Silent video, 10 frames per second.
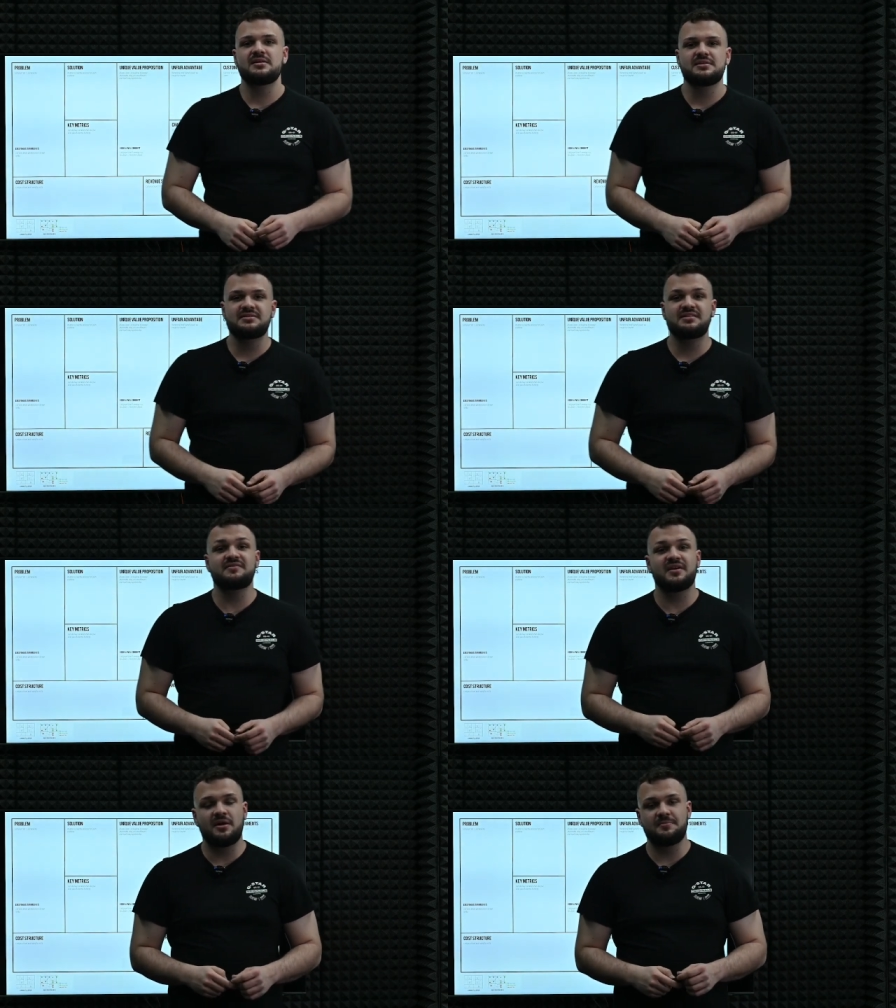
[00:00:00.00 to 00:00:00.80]
the
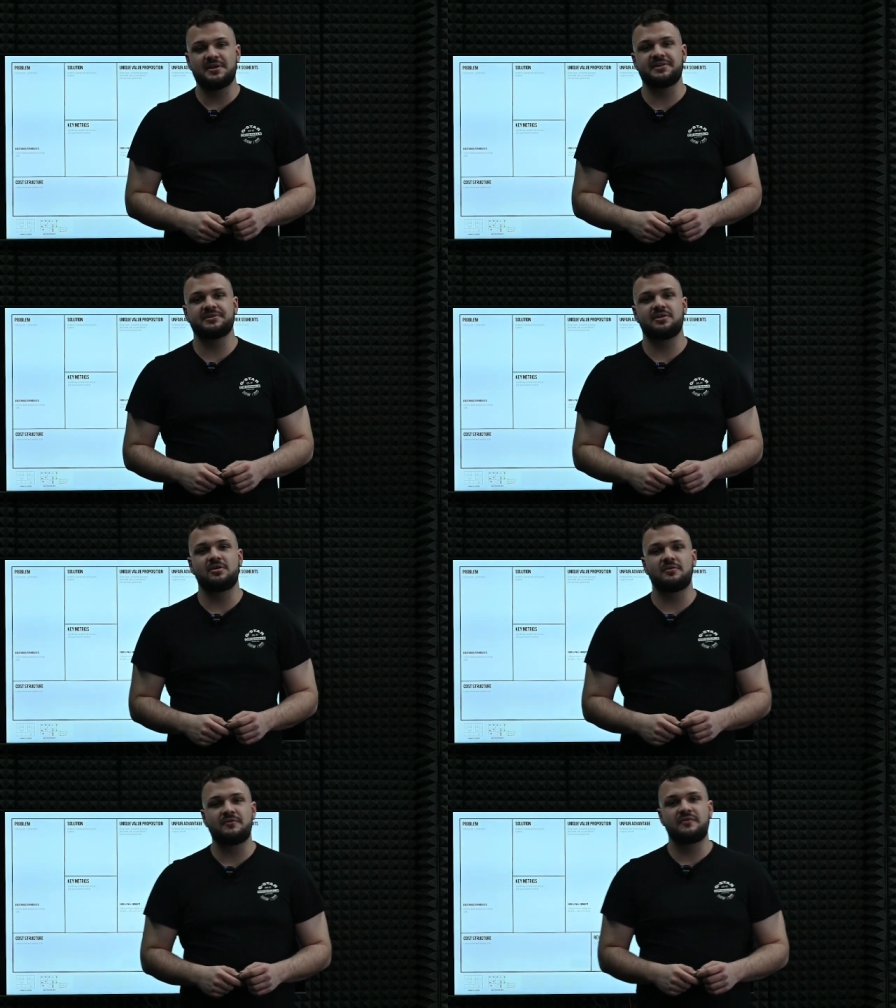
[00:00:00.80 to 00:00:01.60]
development
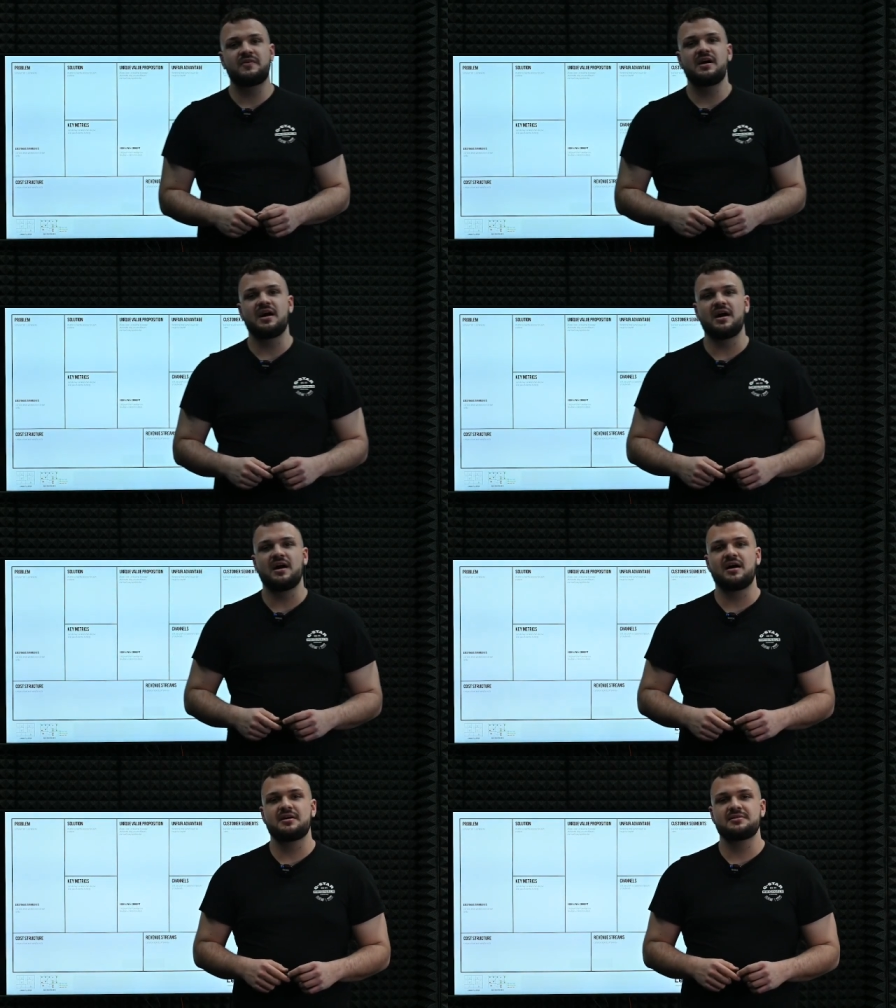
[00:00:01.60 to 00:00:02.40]
of
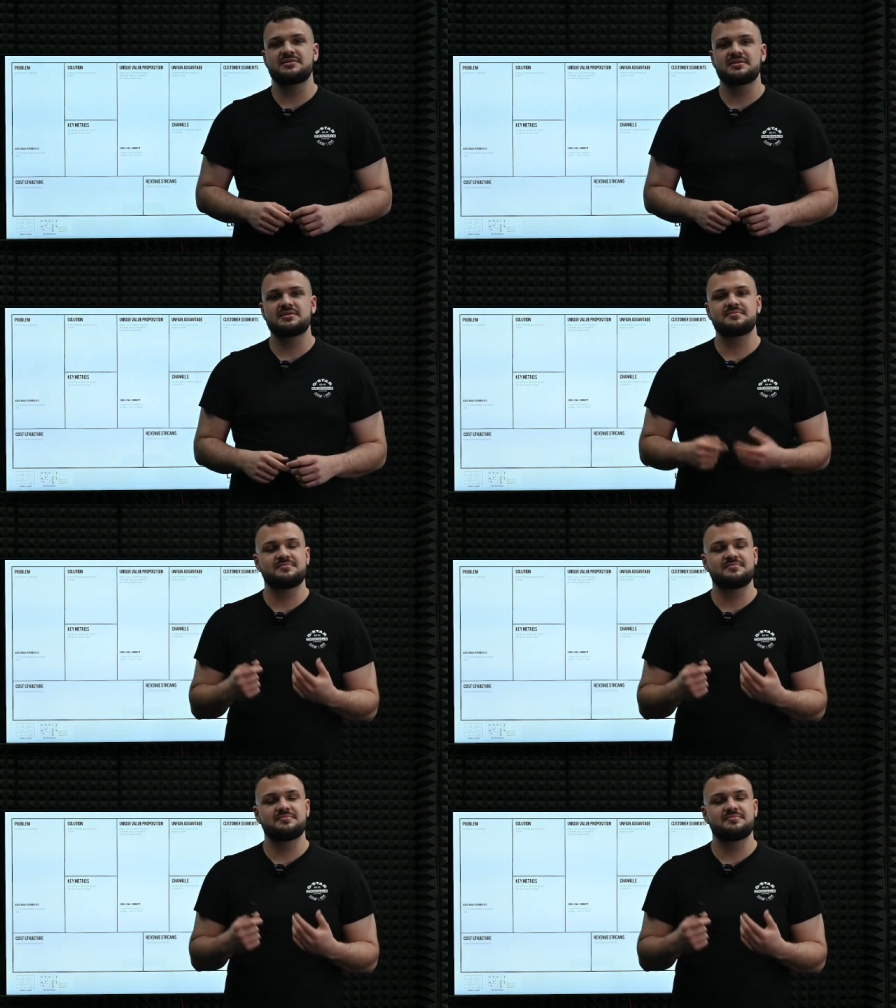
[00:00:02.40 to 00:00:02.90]
the